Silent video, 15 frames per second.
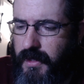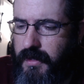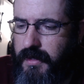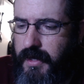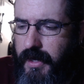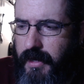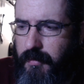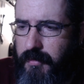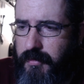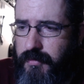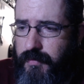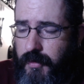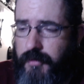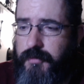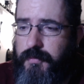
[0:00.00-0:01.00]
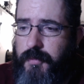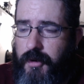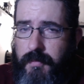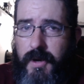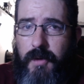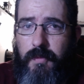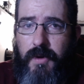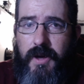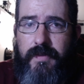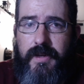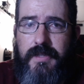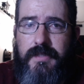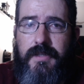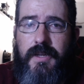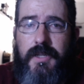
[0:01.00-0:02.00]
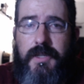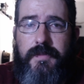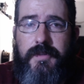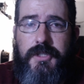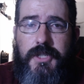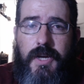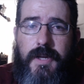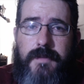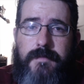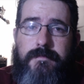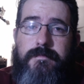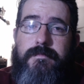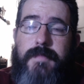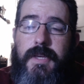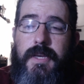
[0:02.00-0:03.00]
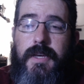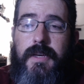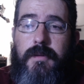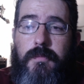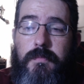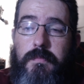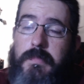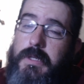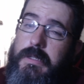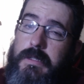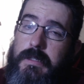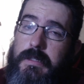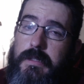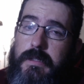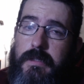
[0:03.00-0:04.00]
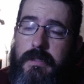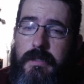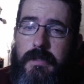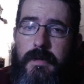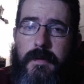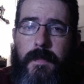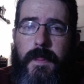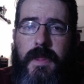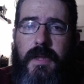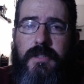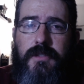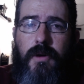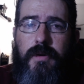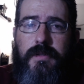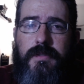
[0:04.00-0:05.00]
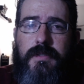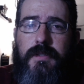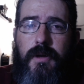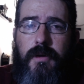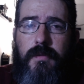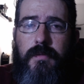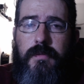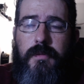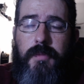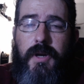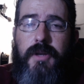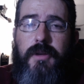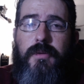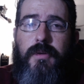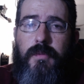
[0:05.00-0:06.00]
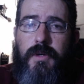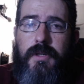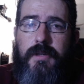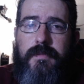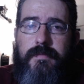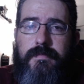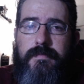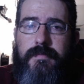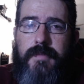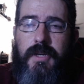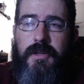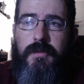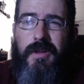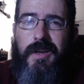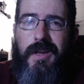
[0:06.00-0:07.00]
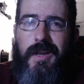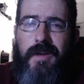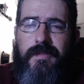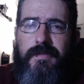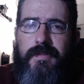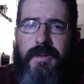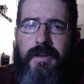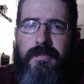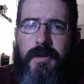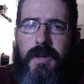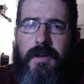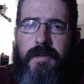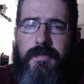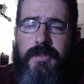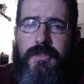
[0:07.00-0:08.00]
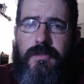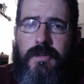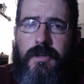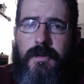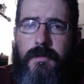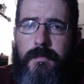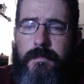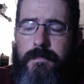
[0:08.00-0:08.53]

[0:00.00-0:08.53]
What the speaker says: And with full support of my wife, I decided to give it a shot. And it's going slow, but I knew it would. I knew that I'd have to fight for it, I'd have to struggle.